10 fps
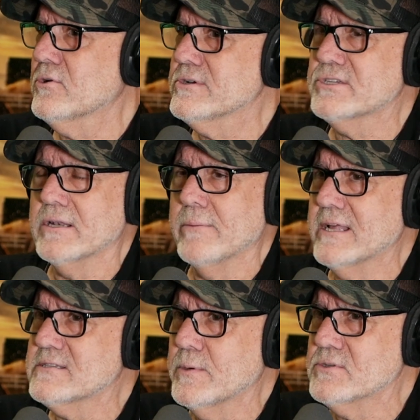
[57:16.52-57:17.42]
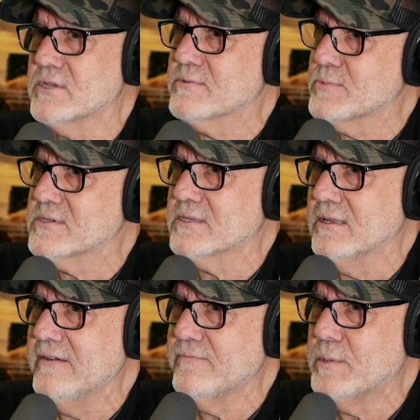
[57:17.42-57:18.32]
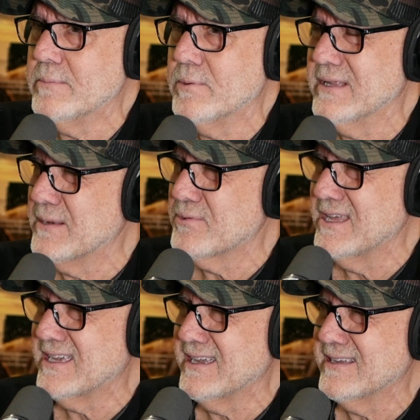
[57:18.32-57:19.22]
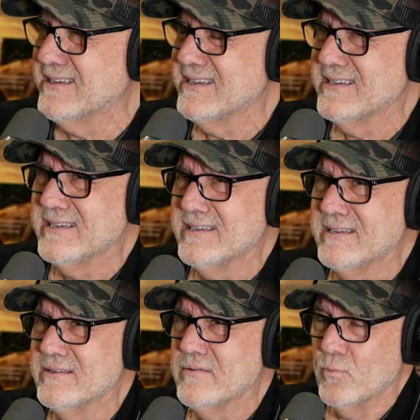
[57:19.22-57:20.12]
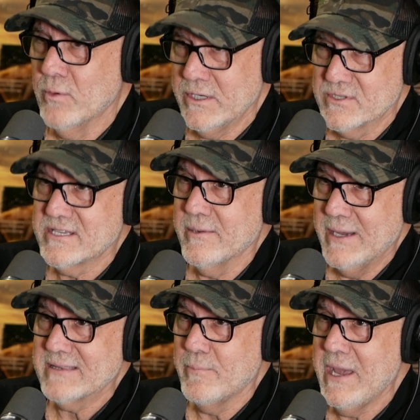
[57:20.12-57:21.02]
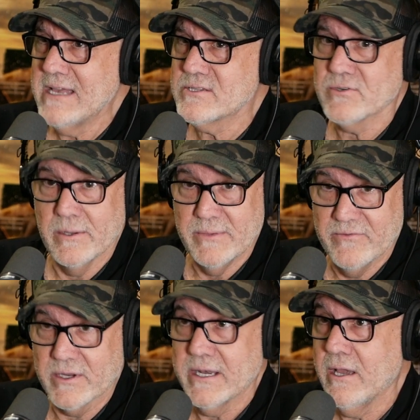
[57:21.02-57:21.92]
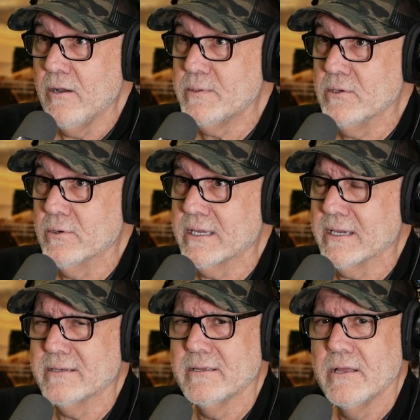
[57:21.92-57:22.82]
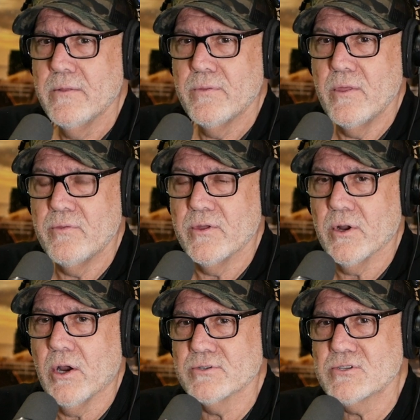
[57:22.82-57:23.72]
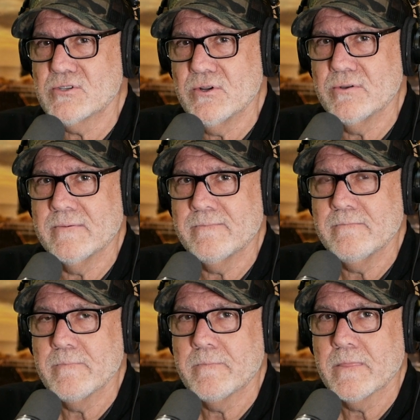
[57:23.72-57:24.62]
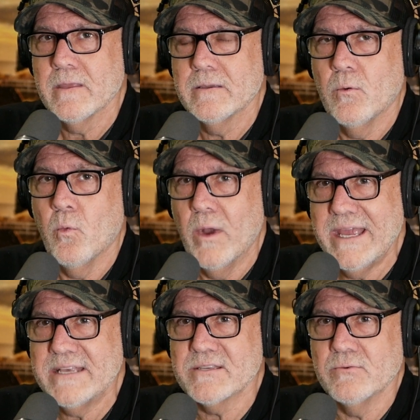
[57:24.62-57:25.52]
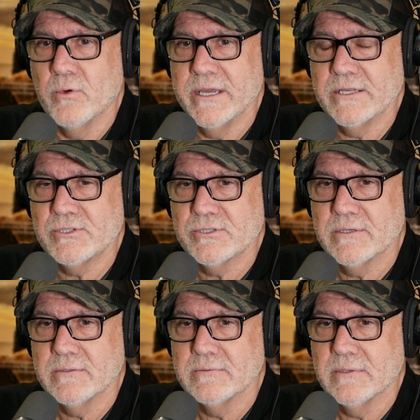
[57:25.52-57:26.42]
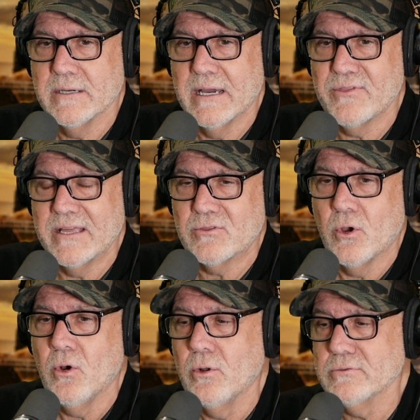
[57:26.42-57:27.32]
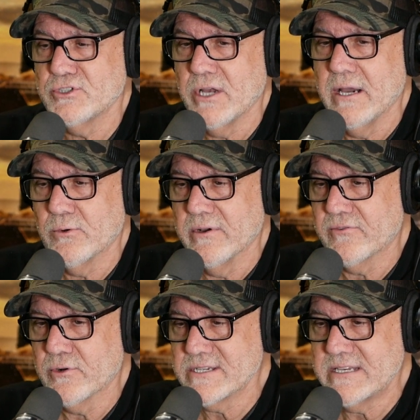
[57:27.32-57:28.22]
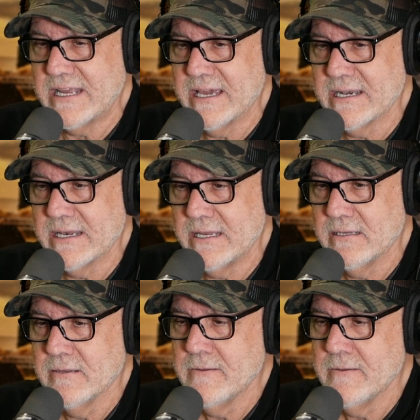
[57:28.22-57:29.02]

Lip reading: a Christian. I'm supposed to love people. And I'm thinking, when you said about the pastor, I'm never going to help you again. There are certain ways in which I think the whole genre of Christianity,